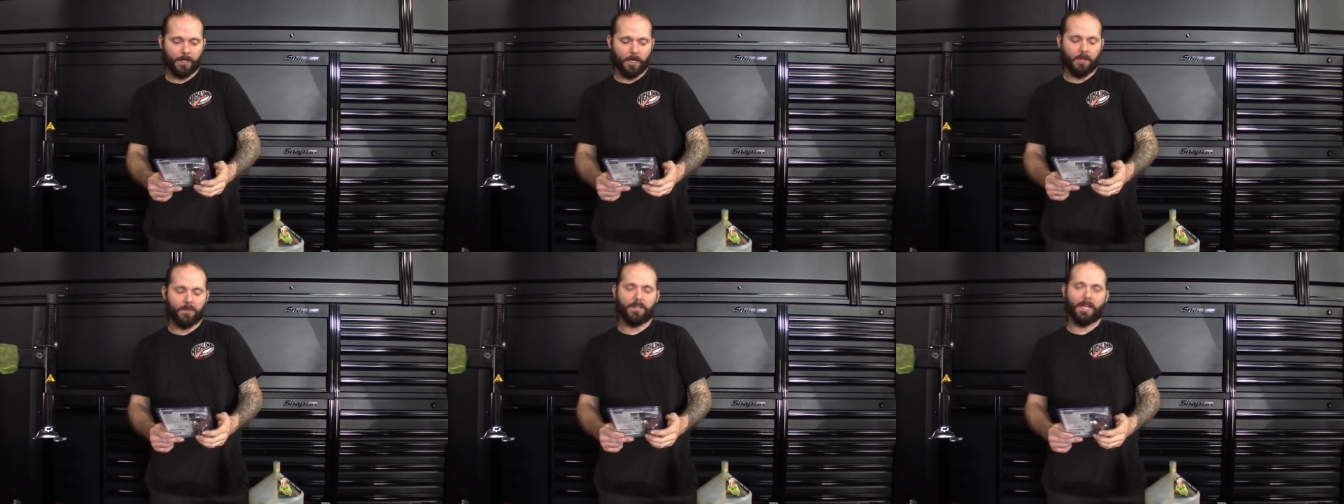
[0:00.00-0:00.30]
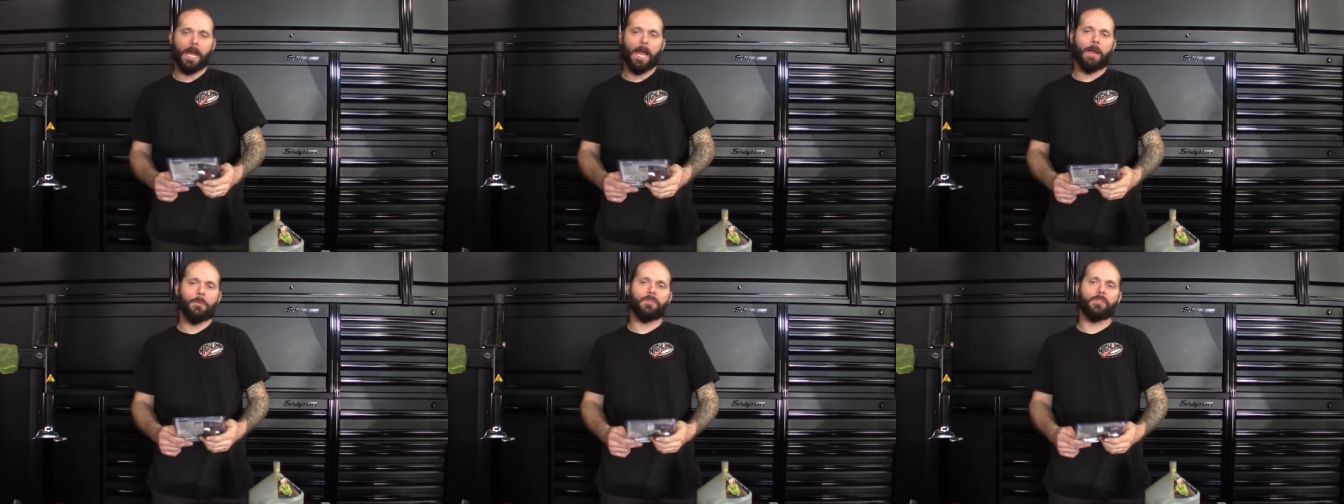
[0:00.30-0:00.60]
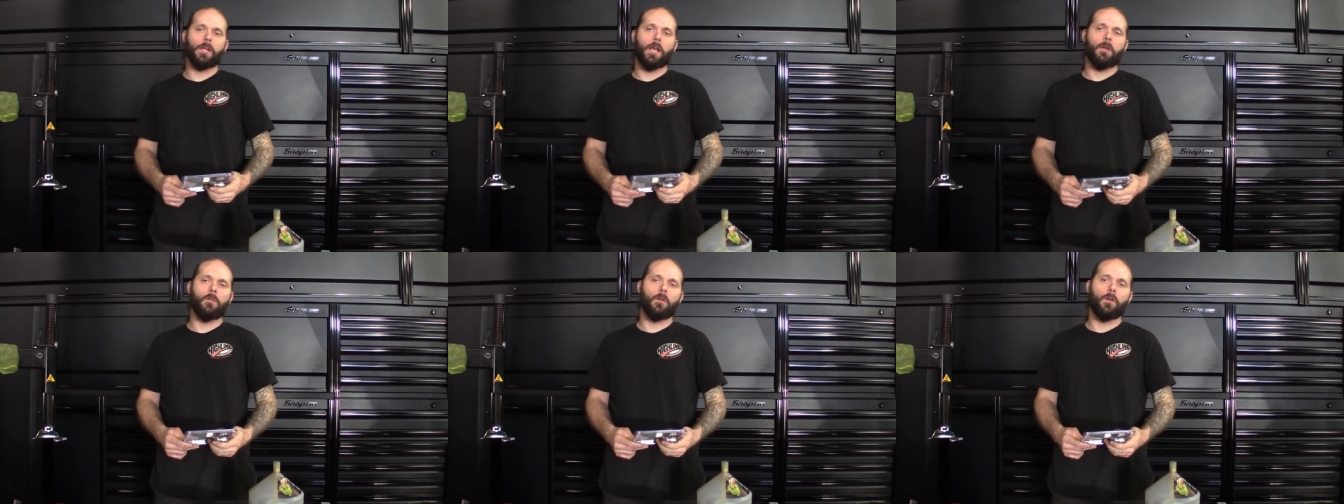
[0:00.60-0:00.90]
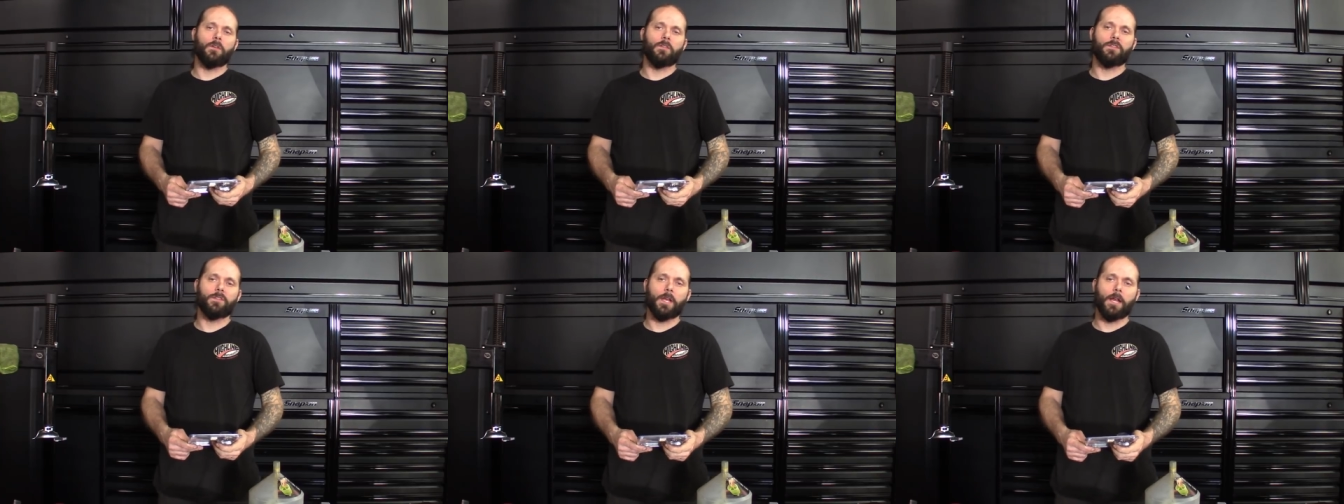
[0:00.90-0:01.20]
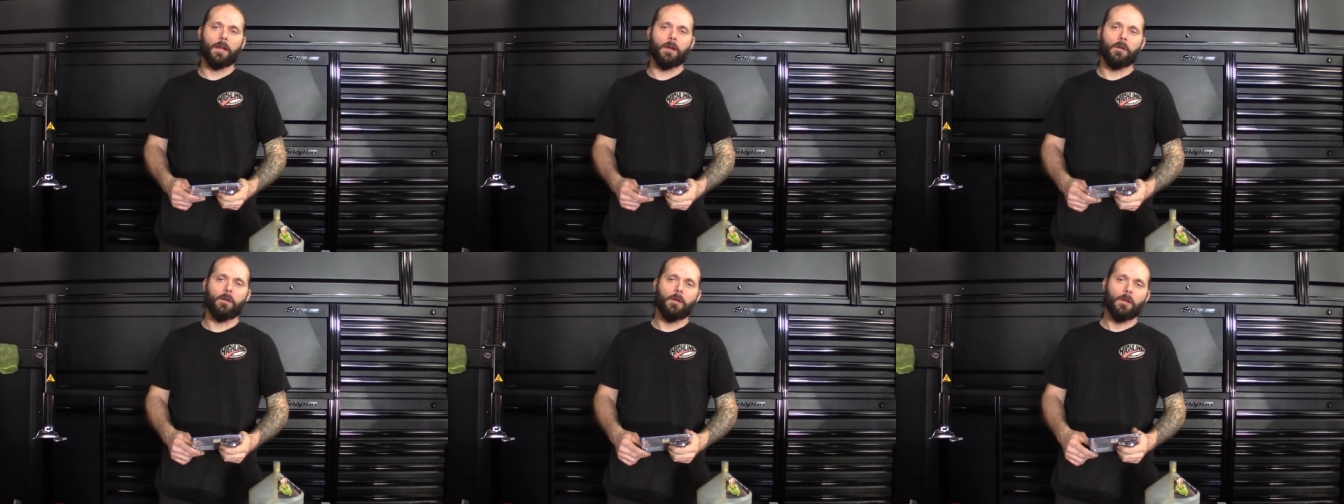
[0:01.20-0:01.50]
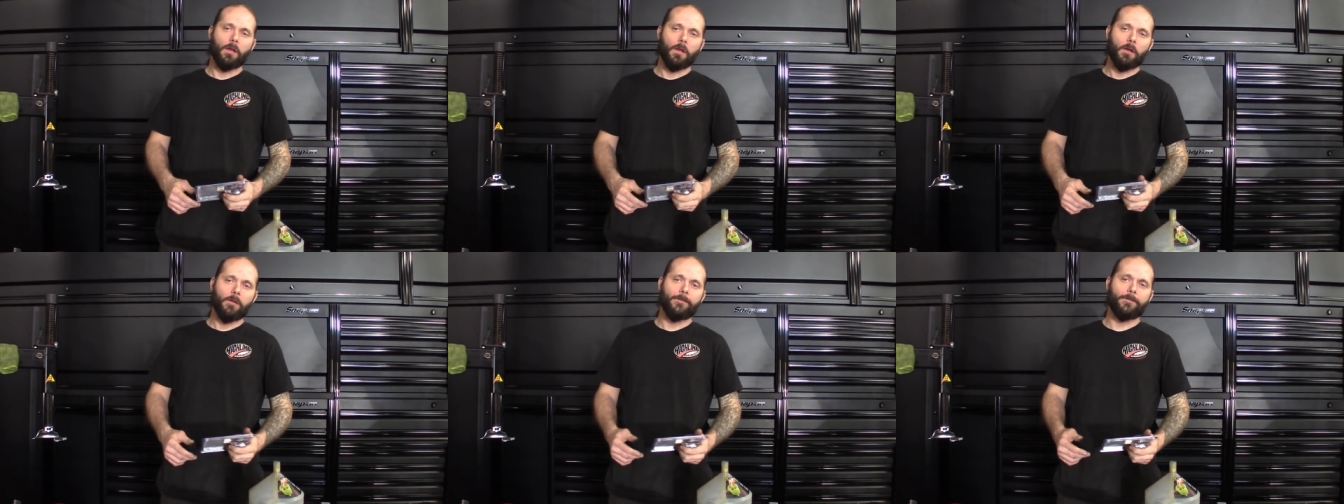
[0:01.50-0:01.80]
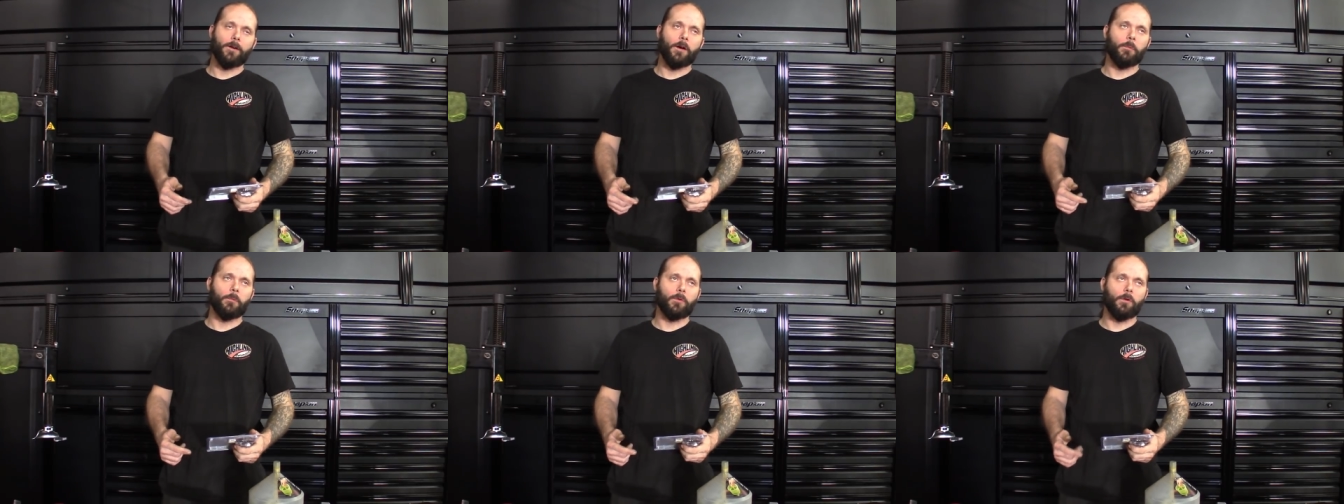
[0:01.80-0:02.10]
a time saver instead of
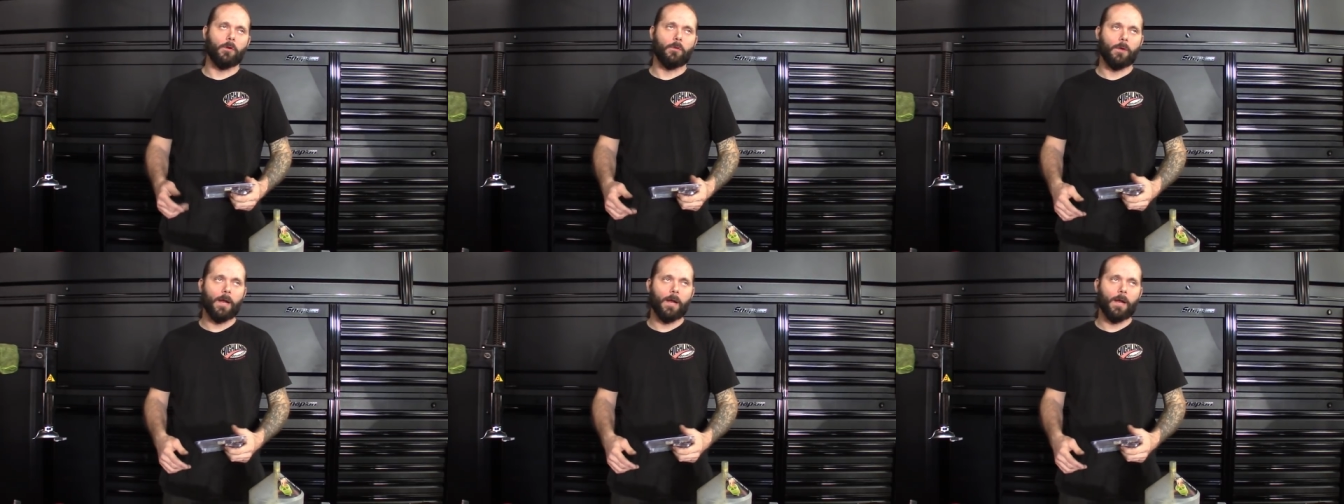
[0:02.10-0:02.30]
fumbling